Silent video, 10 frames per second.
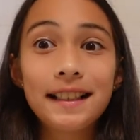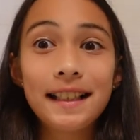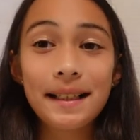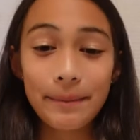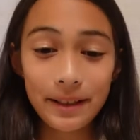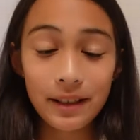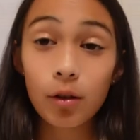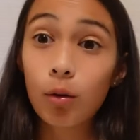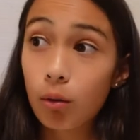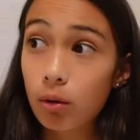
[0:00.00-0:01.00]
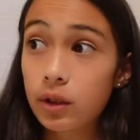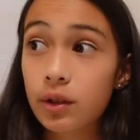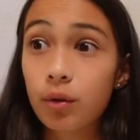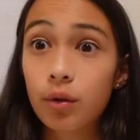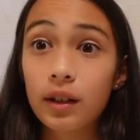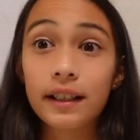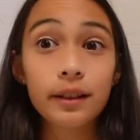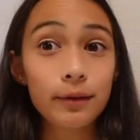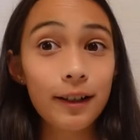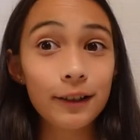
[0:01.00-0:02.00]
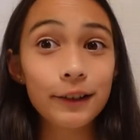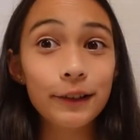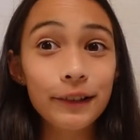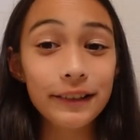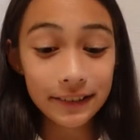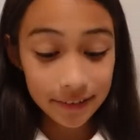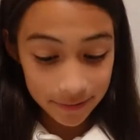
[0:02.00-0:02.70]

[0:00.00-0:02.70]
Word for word: team or score in the wrong goal.